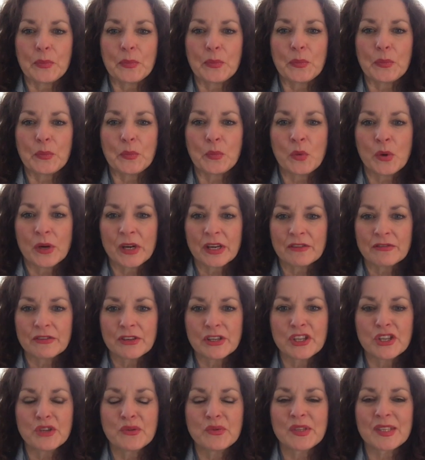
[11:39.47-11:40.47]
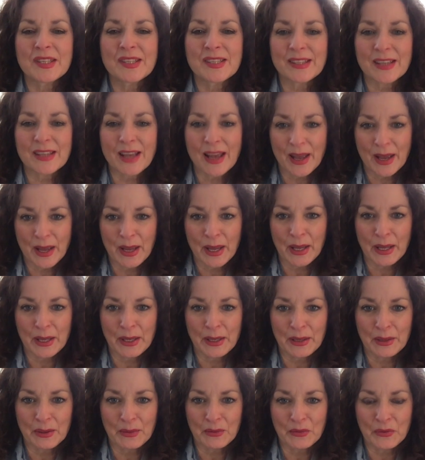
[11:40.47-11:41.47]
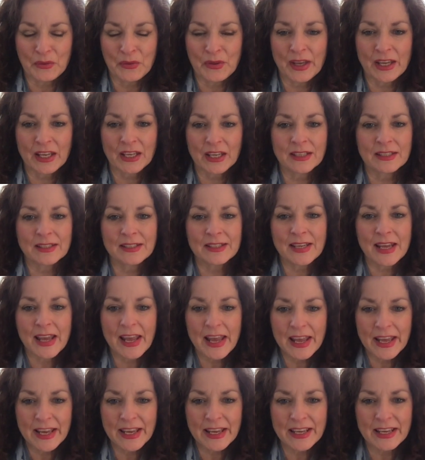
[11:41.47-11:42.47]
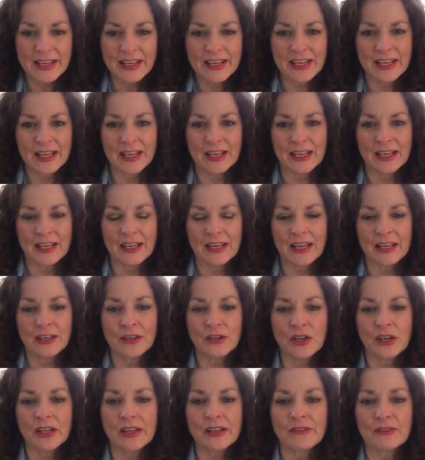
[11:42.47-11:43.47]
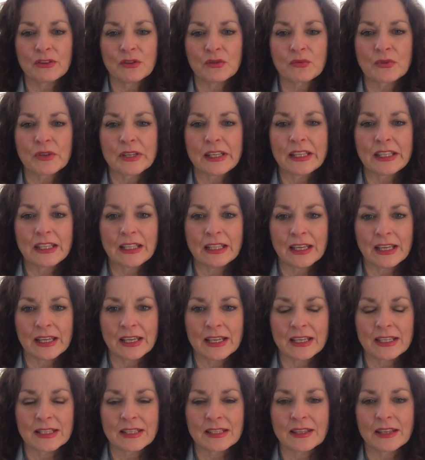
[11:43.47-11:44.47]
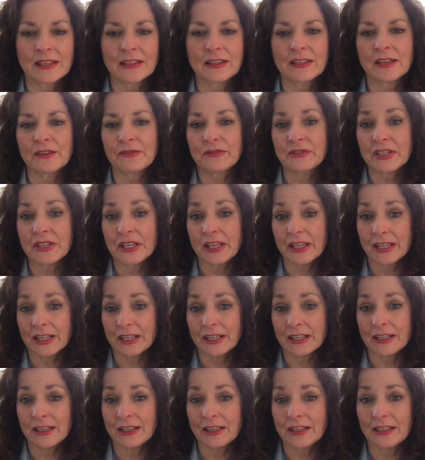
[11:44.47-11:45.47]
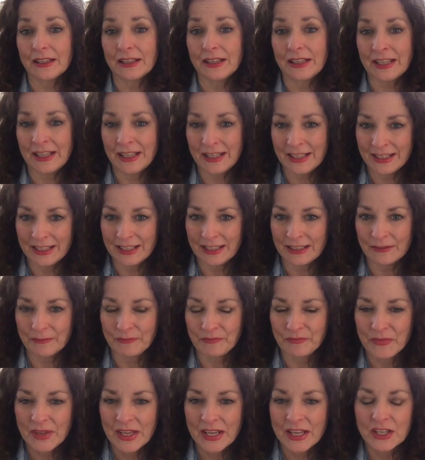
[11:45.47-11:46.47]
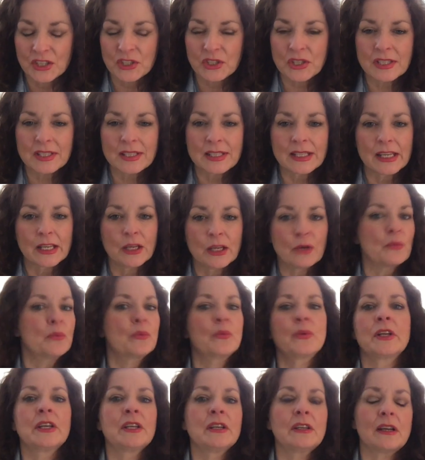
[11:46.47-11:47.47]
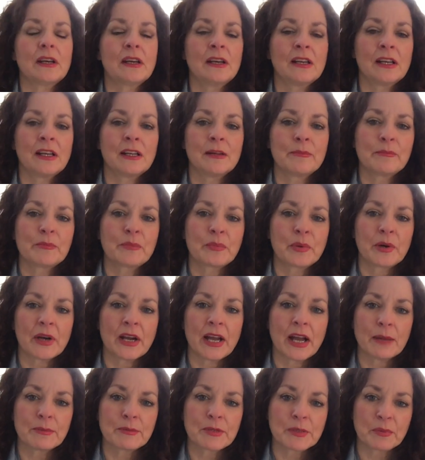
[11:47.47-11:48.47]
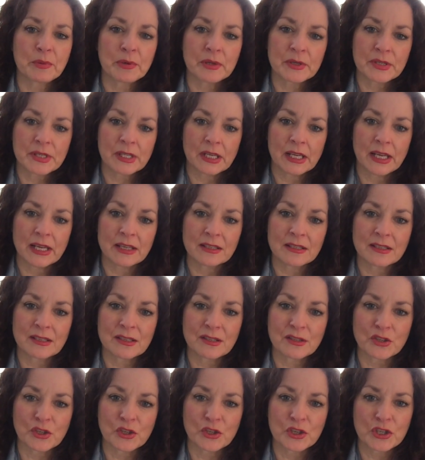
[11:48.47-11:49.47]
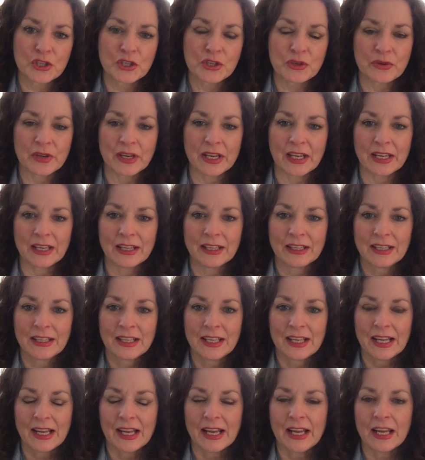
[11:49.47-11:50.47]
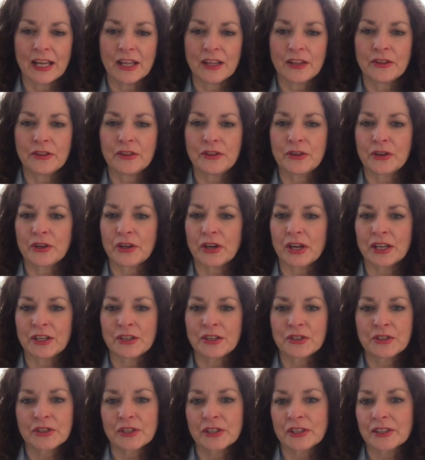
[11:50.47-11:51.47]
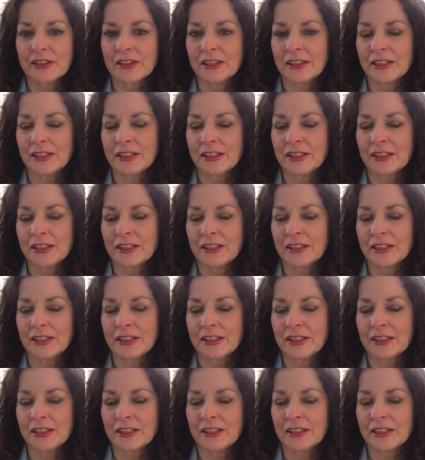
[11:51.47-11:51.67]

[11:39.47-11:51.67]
Whatever you say, they can take it in and not even realize that they've taken it in. Just like when perhaps a person has surgery and they're under